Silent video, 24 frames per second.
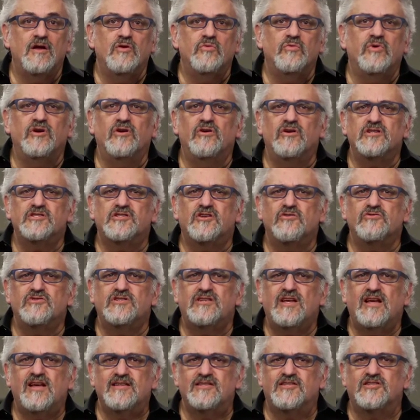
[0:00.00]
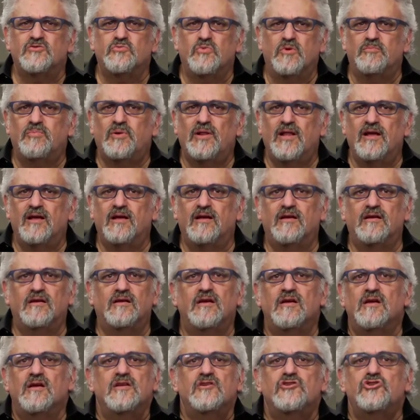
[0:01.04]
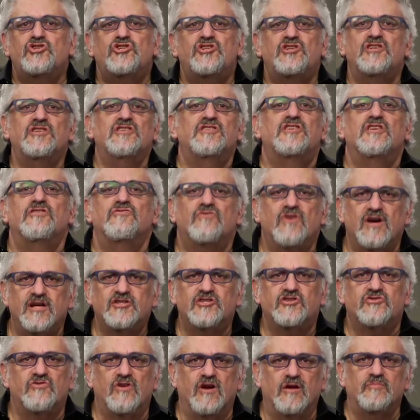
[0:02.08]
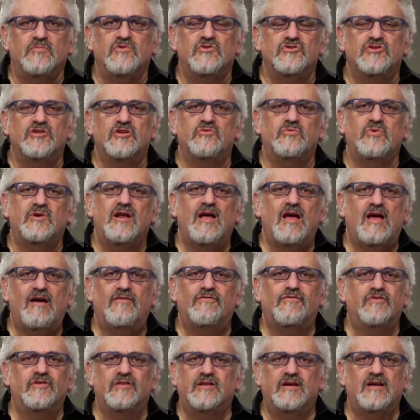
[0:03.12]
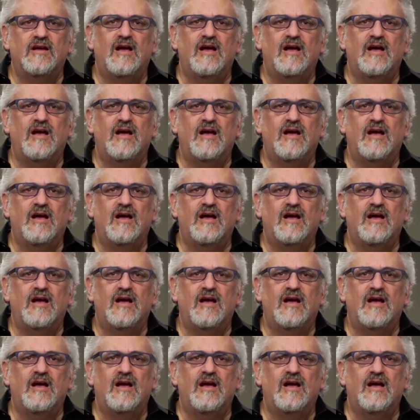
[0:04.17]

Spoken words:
We'd also test what playing cheesy restaurant music would have for the